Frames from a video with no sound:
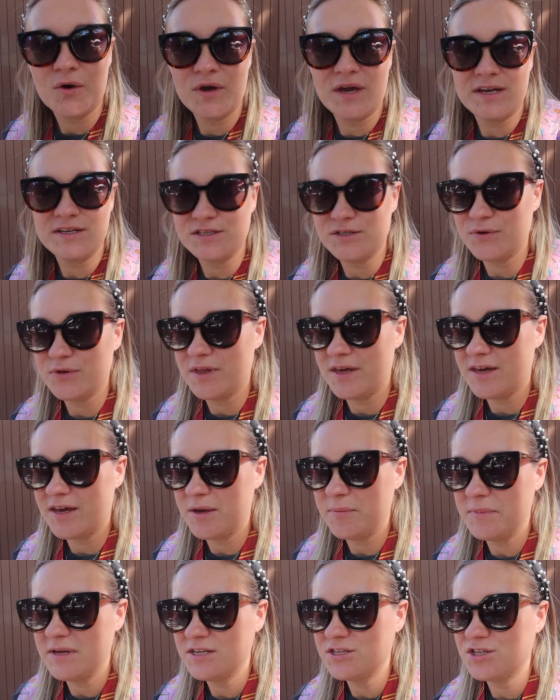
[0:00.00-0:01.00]
Okay, so like
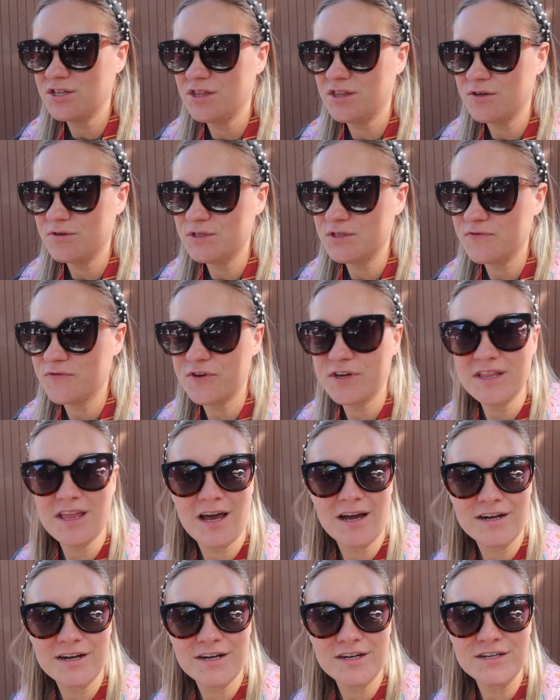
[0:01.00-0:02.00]
I mentioned, those free
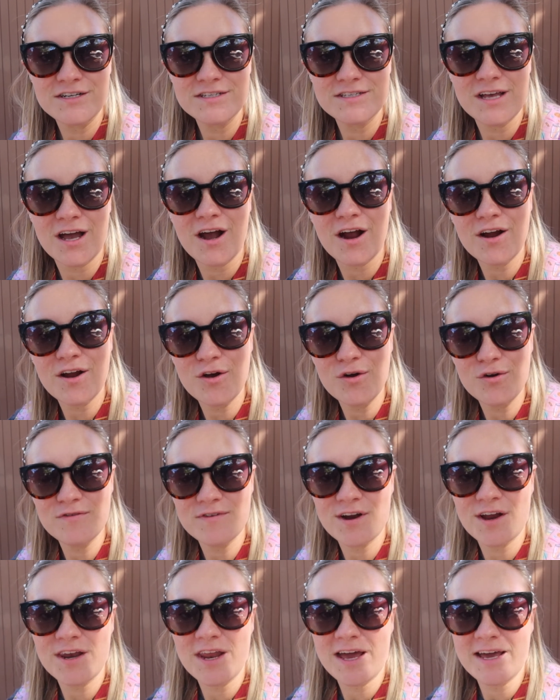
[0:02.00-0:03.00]
lockers are
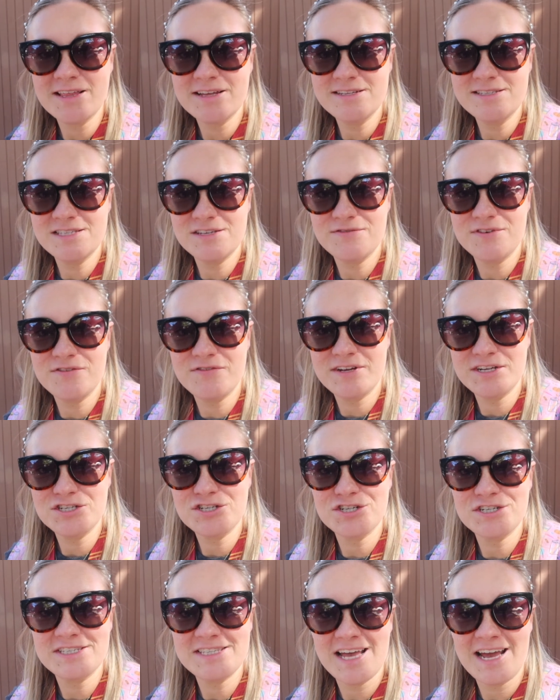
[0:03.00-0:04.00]
over on Islands of
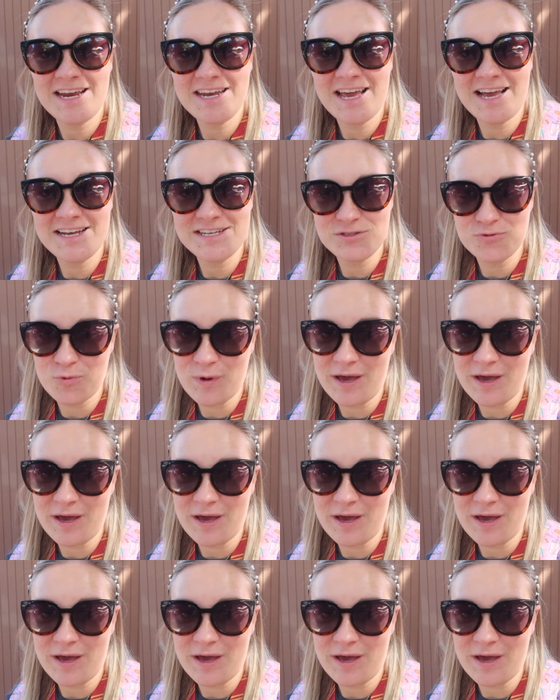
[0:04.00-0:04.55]
Adventure side as